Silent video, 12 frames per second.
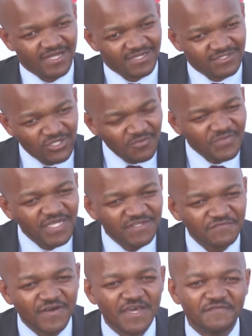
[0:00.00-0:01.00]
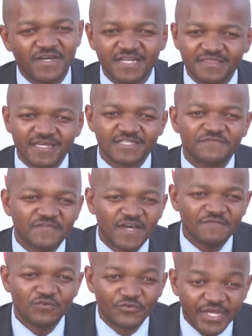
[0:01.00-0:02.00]
Top 35 under
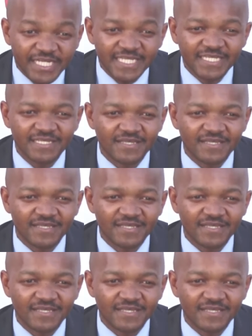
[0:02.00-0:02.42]
35 already